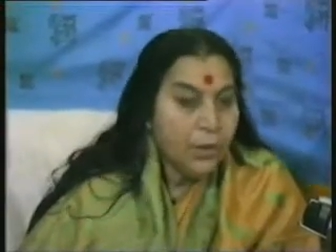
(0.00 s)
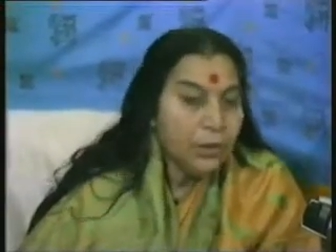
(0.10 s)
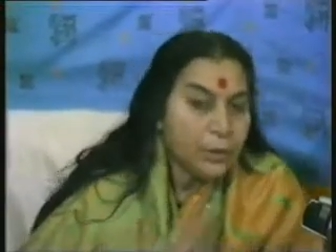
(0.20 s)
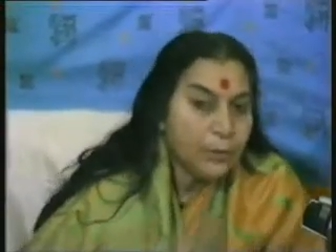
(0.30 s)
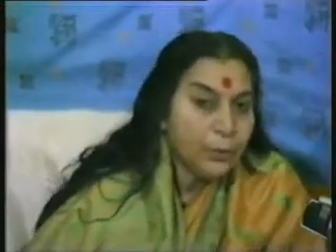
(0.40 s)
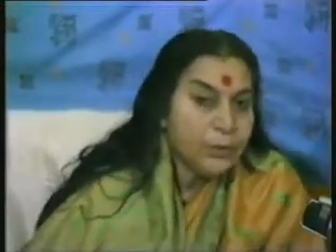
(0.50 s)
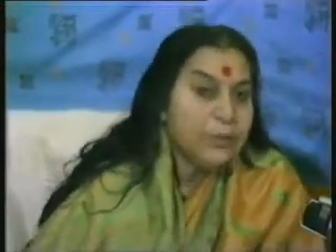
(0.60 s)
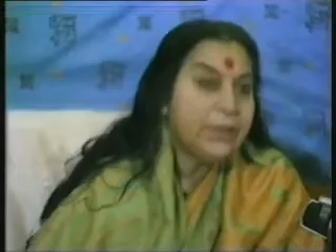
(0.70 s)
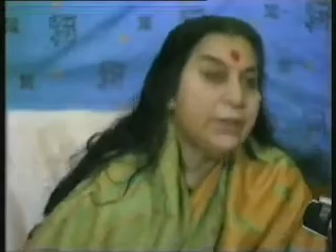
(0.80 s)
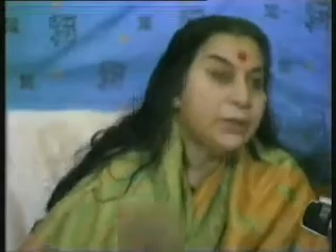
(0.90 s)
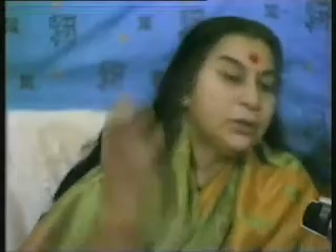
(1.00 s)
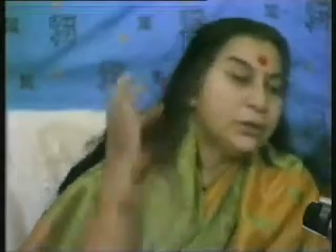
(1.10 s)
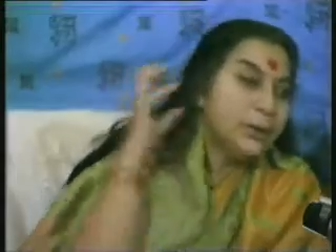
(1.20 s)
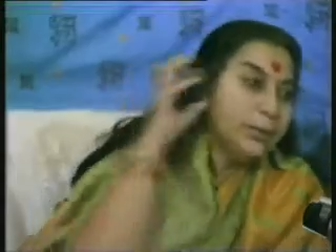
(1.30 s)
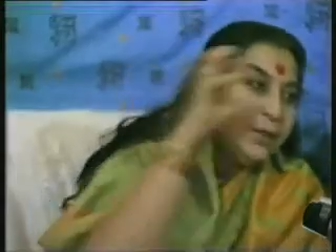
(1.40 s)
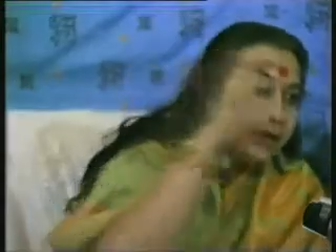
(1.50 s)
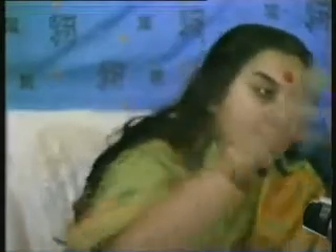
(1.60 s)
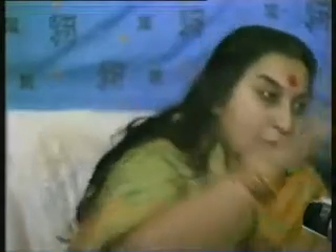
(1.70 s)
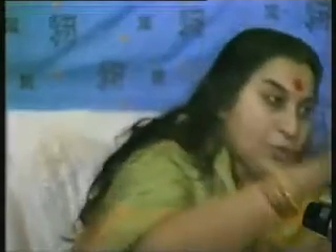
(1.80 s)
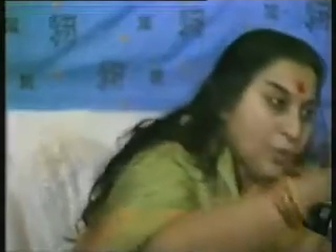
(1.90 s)
Now, supposing tries, somebody
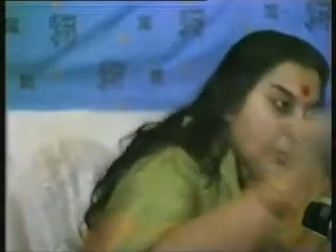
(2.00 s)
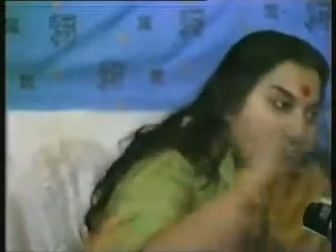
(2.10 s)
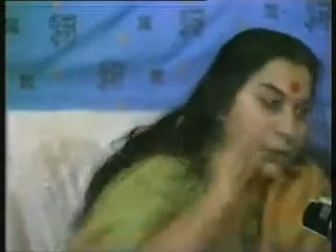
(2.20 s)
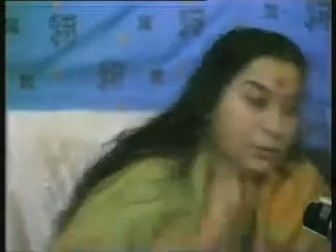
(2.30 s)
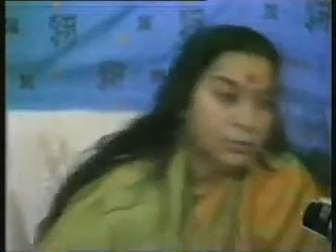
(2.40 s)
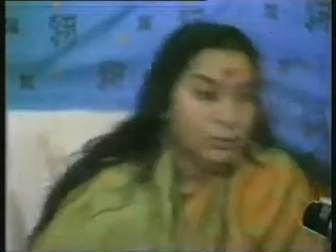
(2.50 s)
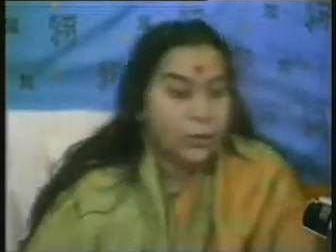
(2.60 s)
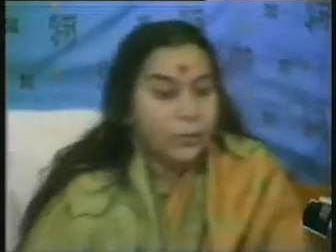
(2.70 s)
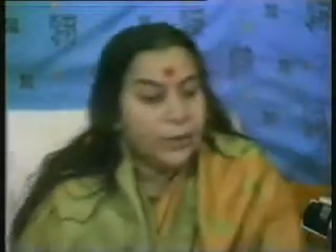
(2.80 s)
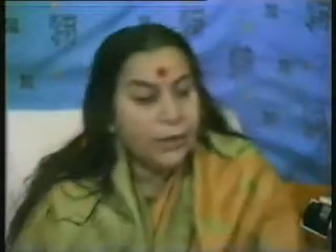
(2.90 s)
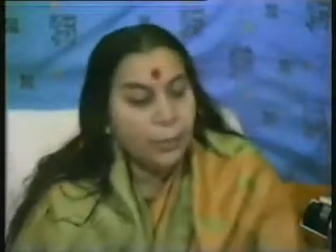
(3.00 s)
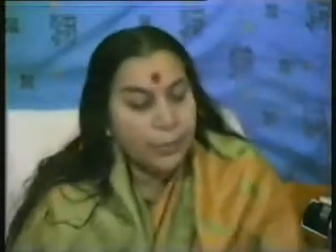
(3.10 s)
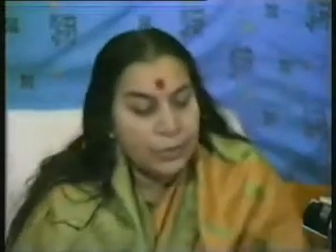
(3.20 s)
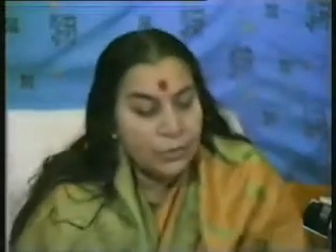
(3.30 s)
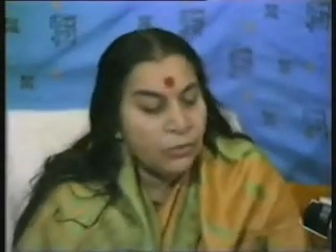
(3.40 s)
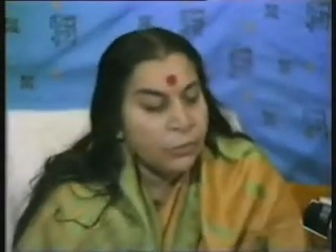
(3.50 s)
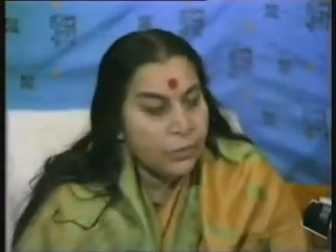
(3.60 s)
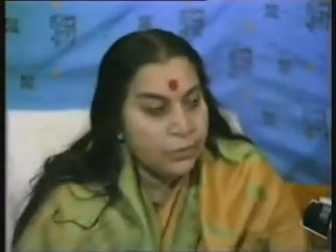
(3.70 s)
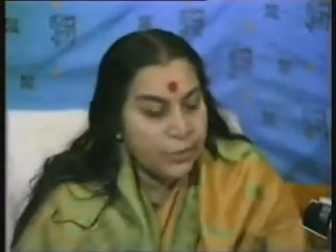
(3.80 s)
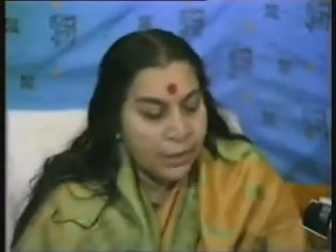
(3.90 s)
tries to oppress, what will they oppress you in
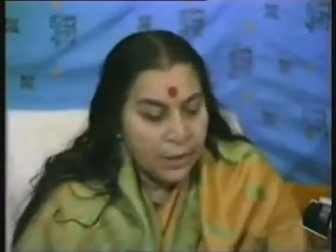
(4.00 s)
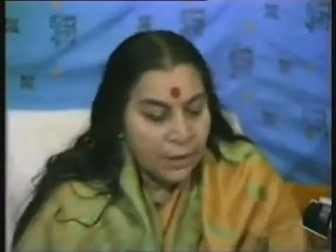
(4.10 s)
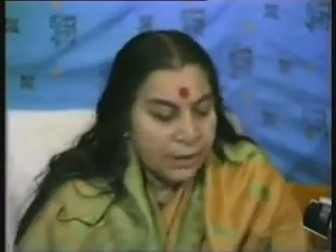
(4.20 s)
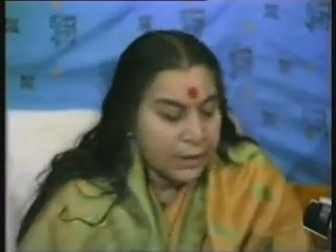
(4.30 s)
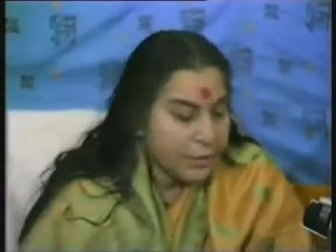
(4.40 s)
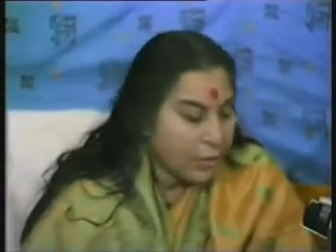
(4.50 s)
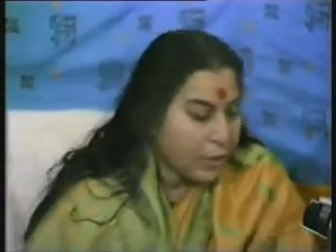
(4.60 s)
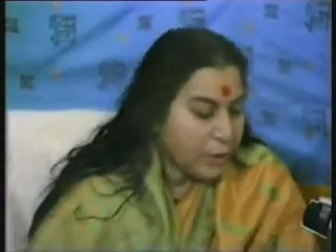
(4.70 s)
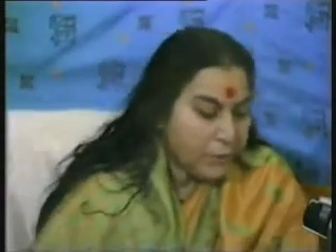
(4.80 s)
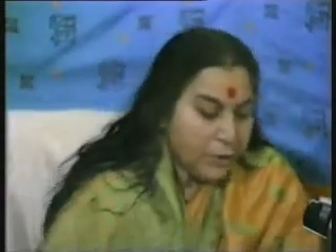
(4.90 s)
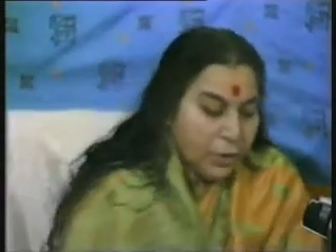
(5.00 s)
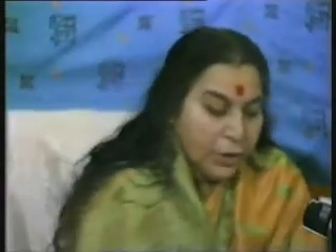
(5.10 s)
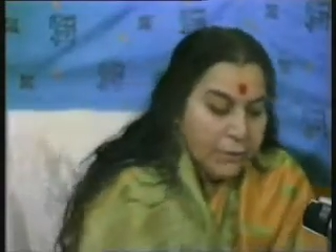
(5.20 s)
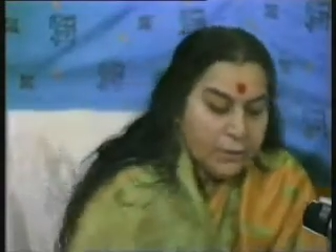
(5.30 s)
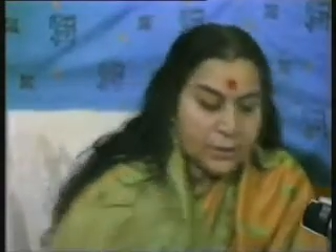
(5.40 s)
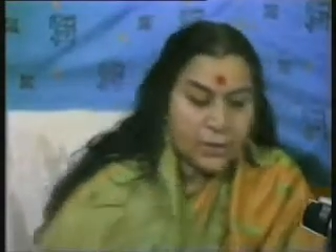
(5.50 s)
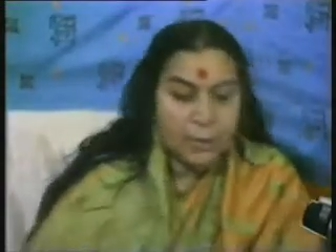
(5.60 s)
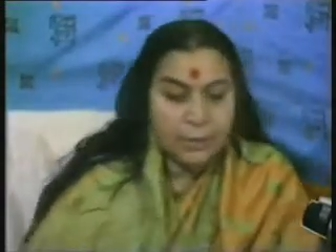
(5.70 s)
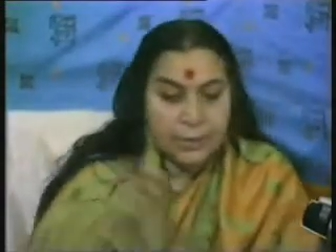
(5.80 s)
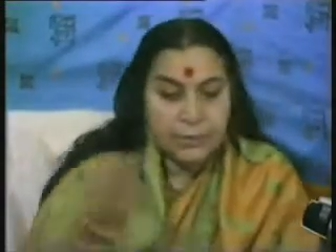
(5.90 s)
which way? They'll say, all right, we'll not have this
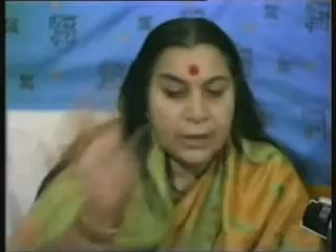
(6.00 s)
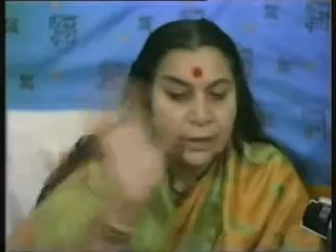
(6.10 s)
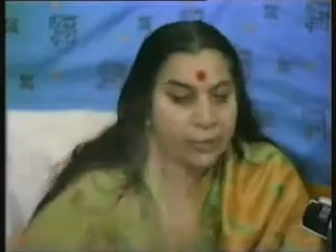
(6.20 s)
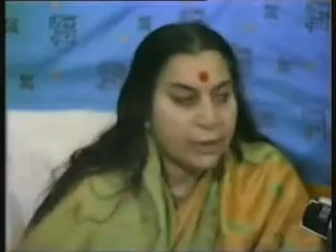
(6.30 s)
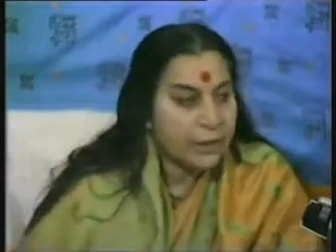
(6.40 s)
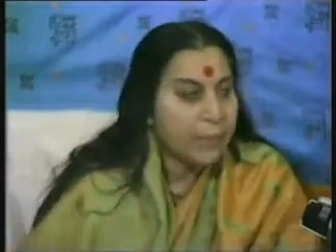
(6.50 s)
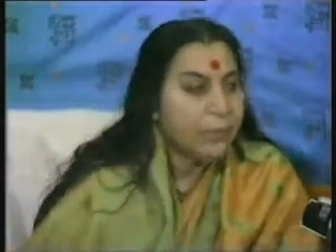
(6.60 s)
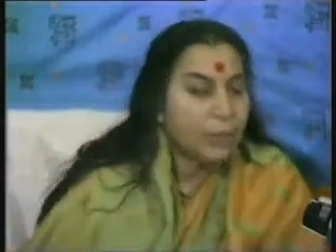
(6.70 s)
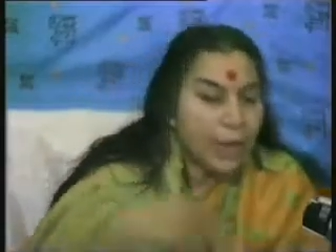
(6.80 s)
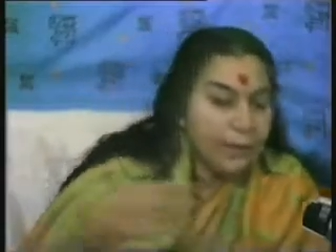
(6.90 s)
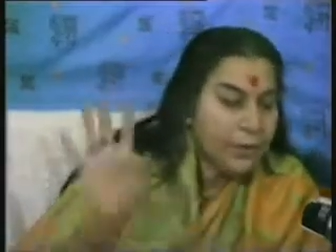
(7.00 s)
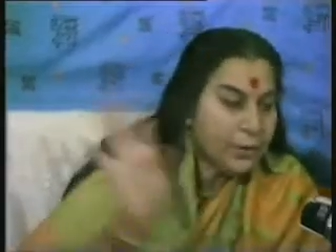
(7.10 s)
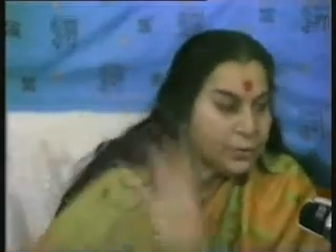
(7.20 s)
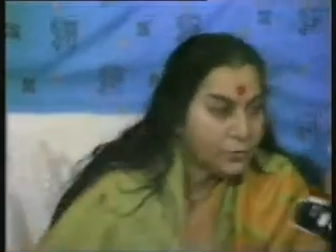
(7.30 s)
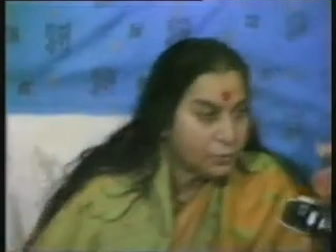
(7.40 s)
carpet, we'll have that carpet, or have it.